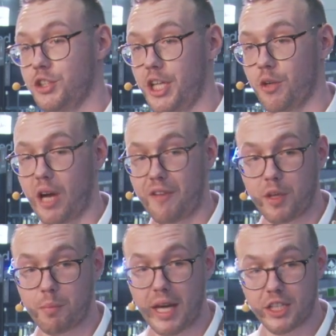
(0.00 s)
Geographic
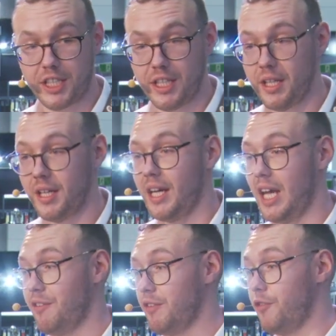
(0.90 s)
magazine
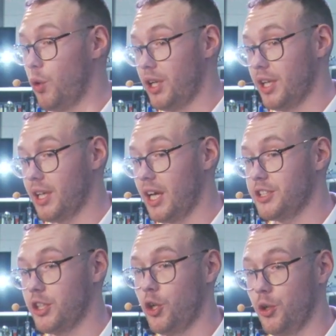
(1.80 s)
even voted it as the
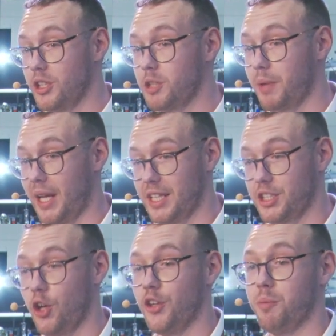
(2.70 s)
coolest place
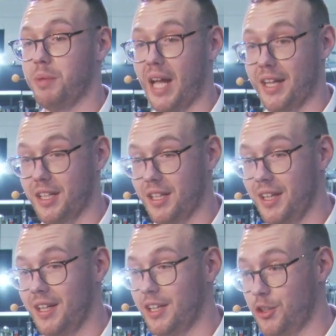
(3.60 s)
on the planet
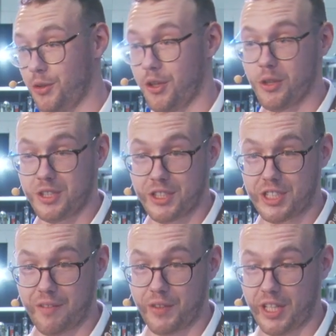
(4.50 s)
in
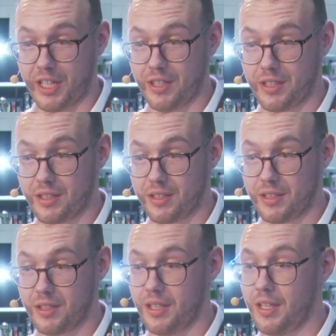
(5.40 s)
2017.
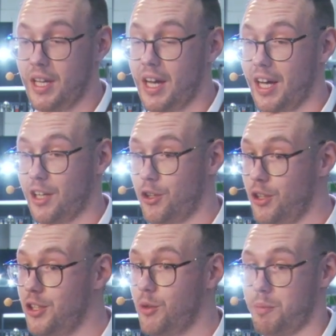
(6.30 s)
And cool
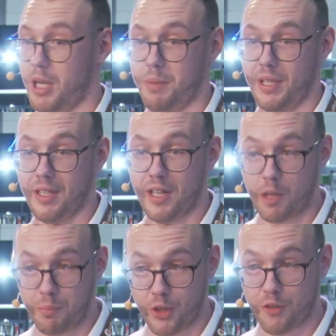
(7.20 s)
though it may be, and
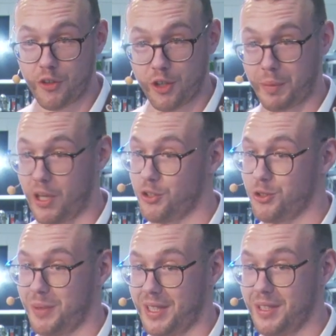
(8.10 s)
beautiful it may also
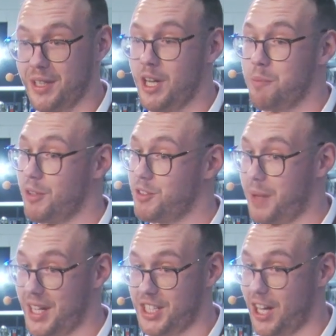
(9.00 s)
be, if
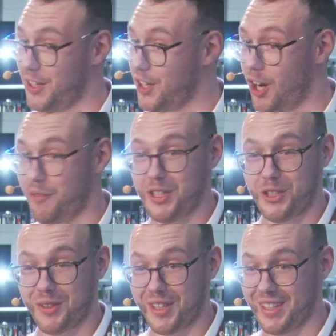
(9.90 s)
specialty coffee is your
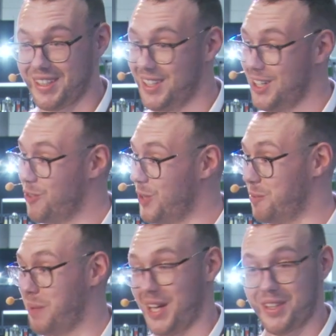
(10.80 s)
thing, well,
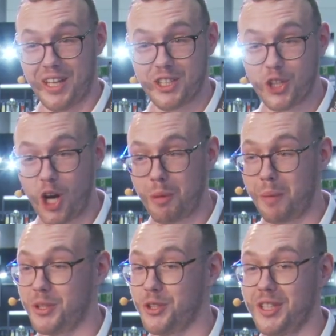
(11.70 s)
back then job
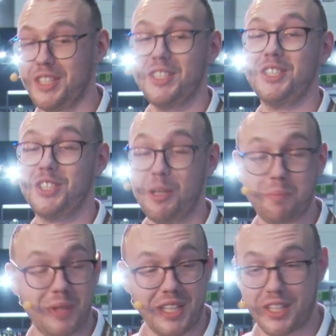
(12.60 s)
opportunities
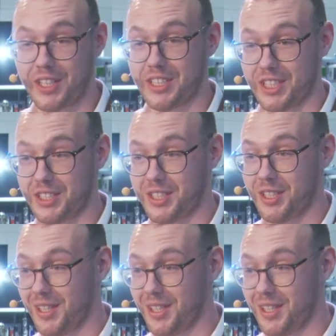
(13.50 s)
simply didn't exist.